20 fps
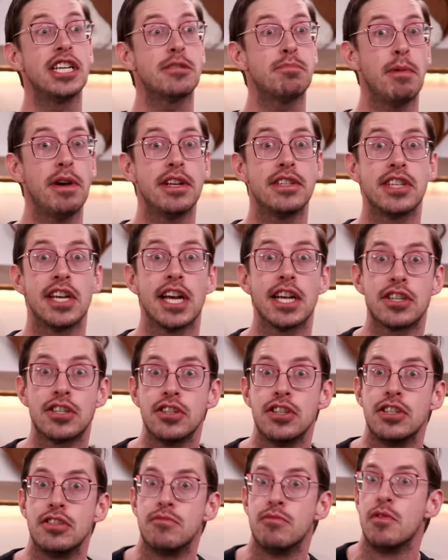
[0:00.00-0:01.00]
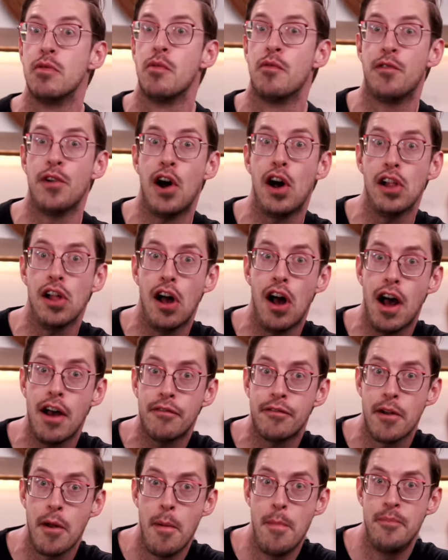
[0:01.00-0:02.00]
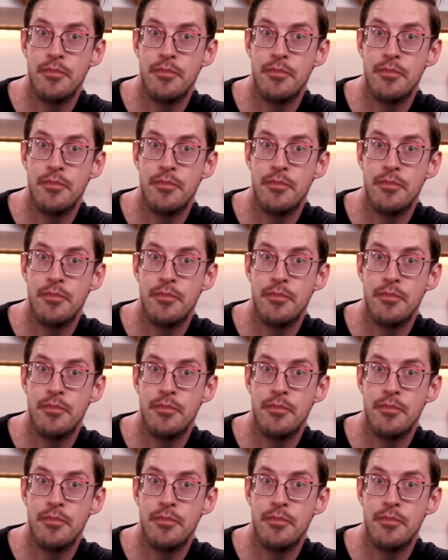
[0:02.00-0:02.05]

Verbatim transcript: buds actually fall off?